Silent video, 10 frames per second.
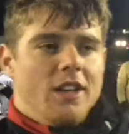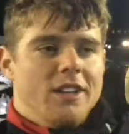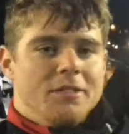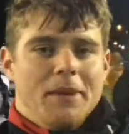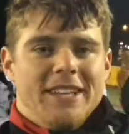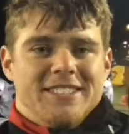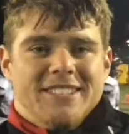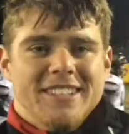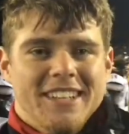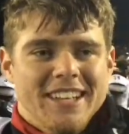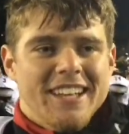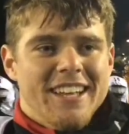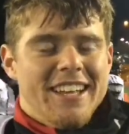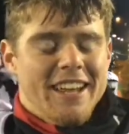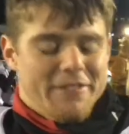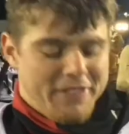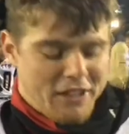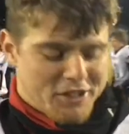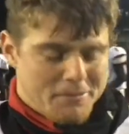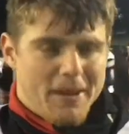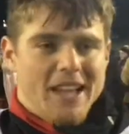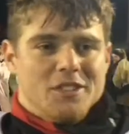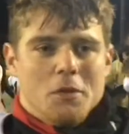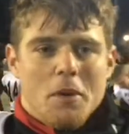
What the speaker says: It's amazing. It feels amazing.